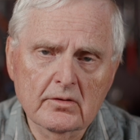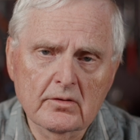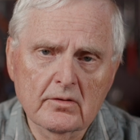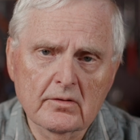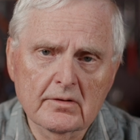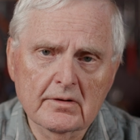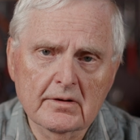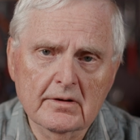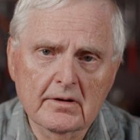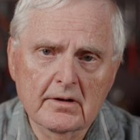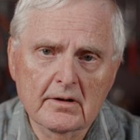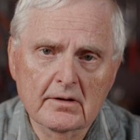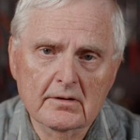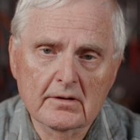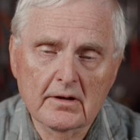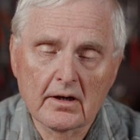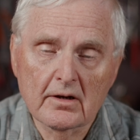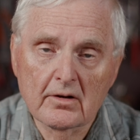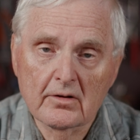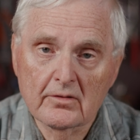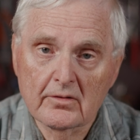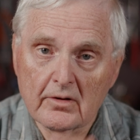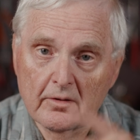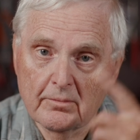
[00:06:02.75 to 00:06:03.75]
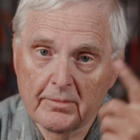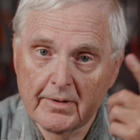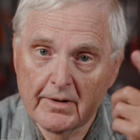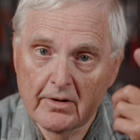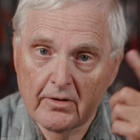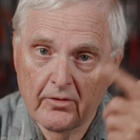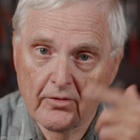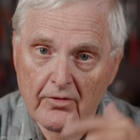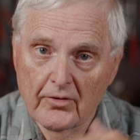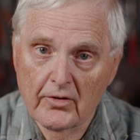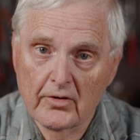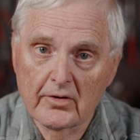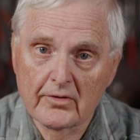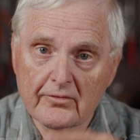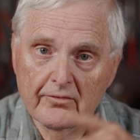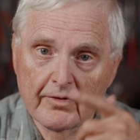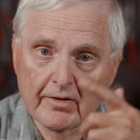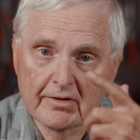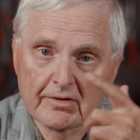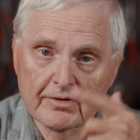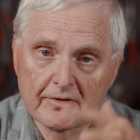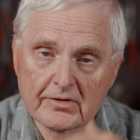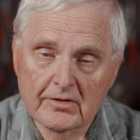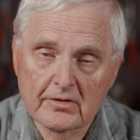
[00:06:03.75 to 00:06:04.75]
going to get not only a better third
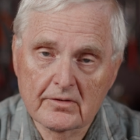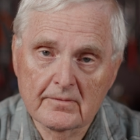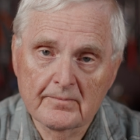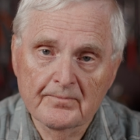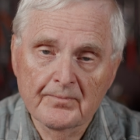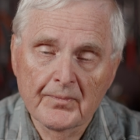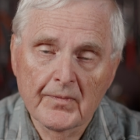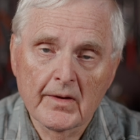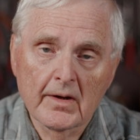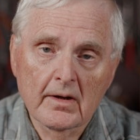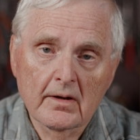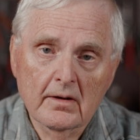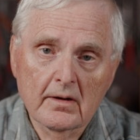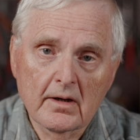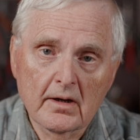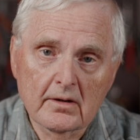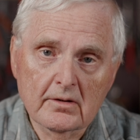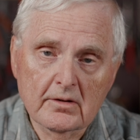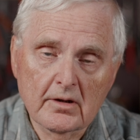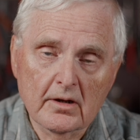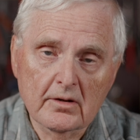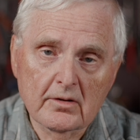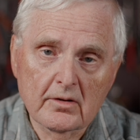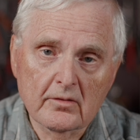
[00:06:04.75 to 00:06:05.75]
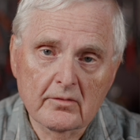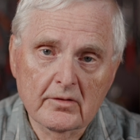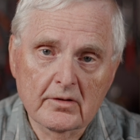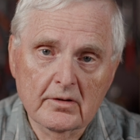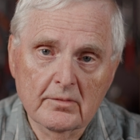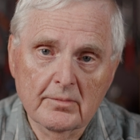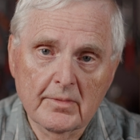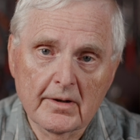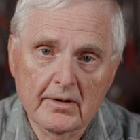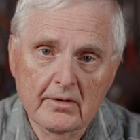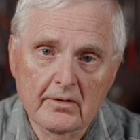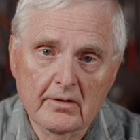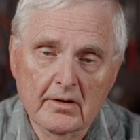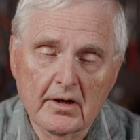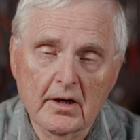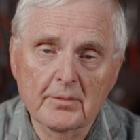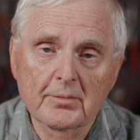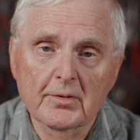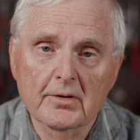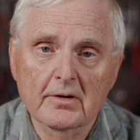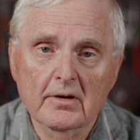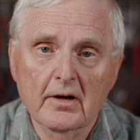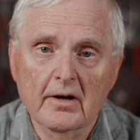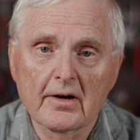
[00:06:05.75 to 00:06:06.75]
register and not only a better
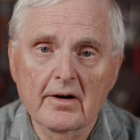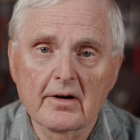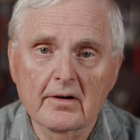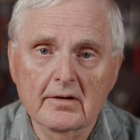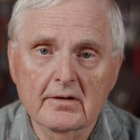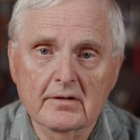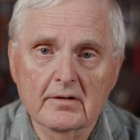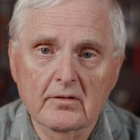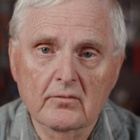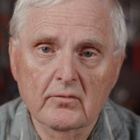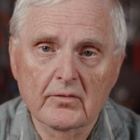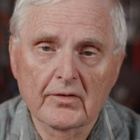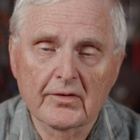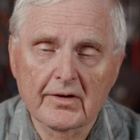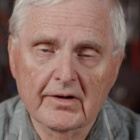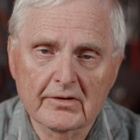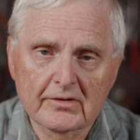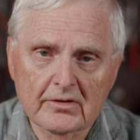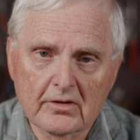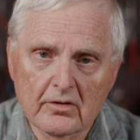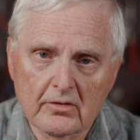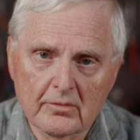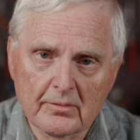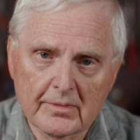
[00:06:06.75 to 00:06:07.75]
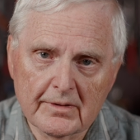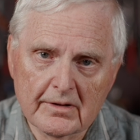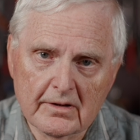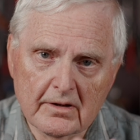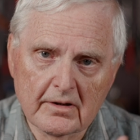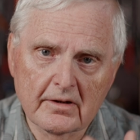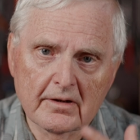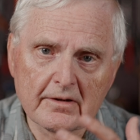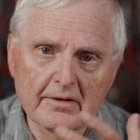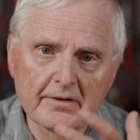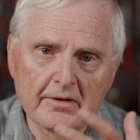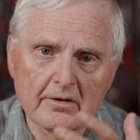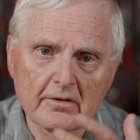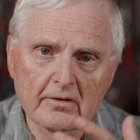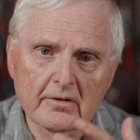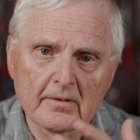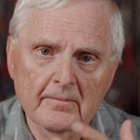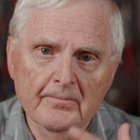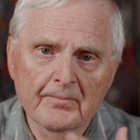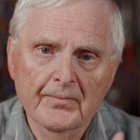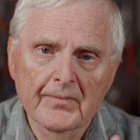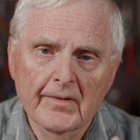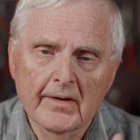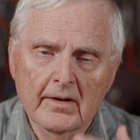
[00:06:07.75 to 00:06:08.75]
upper clarion that's going to be clear
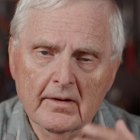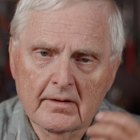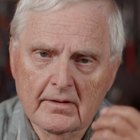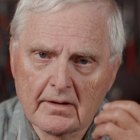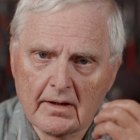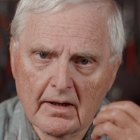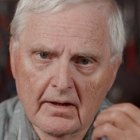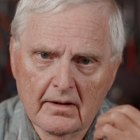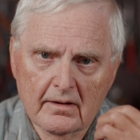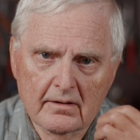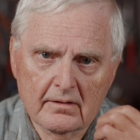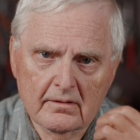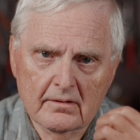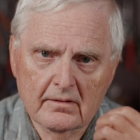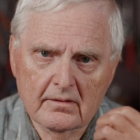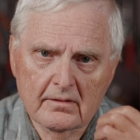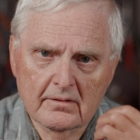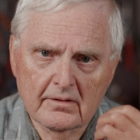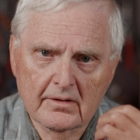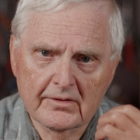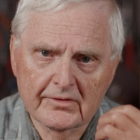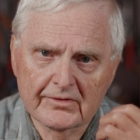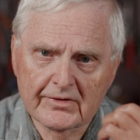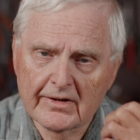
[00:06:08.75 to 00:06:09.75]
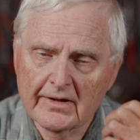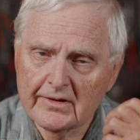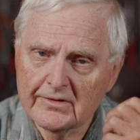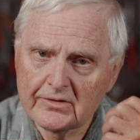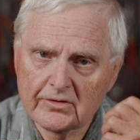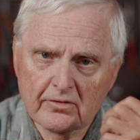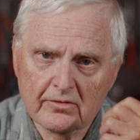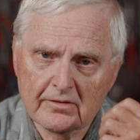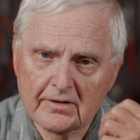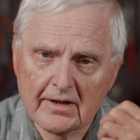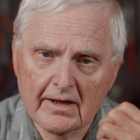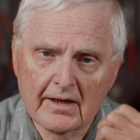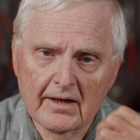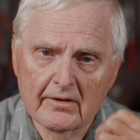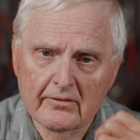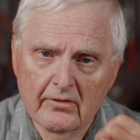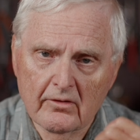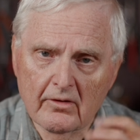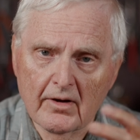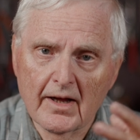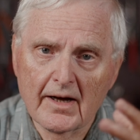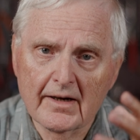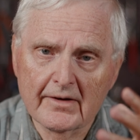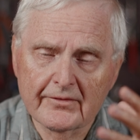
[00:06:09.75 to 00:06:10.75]
and the sound's going to have
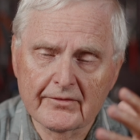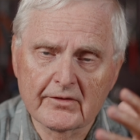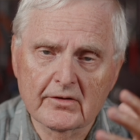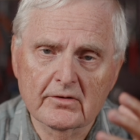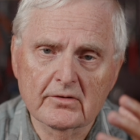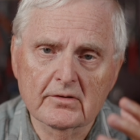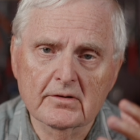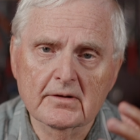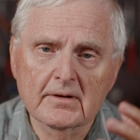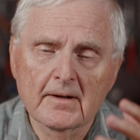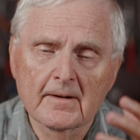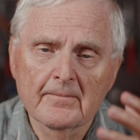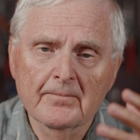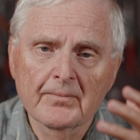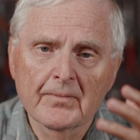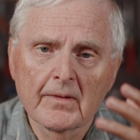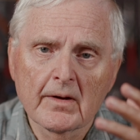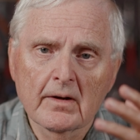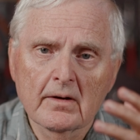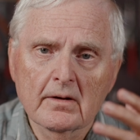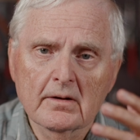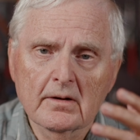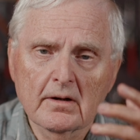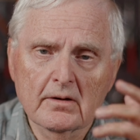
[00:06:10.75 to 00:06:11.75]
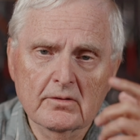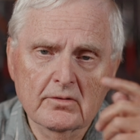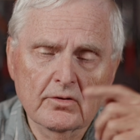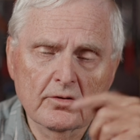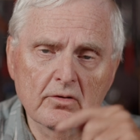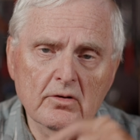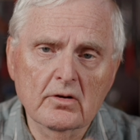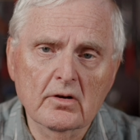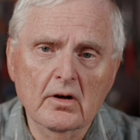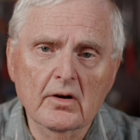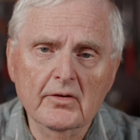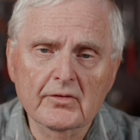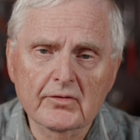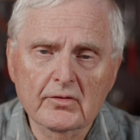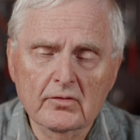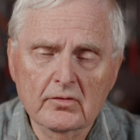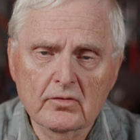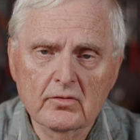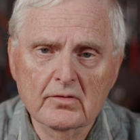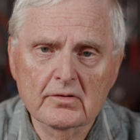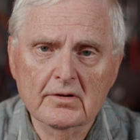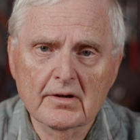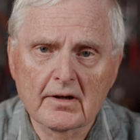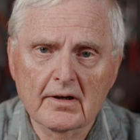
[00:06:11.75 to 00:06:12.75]
life to it, you're also
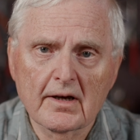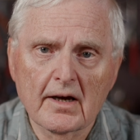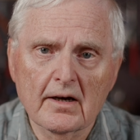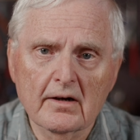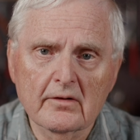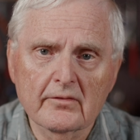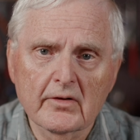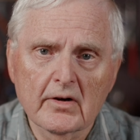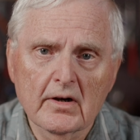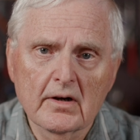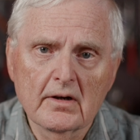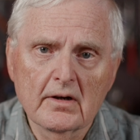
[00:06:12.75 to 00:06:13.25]
going to have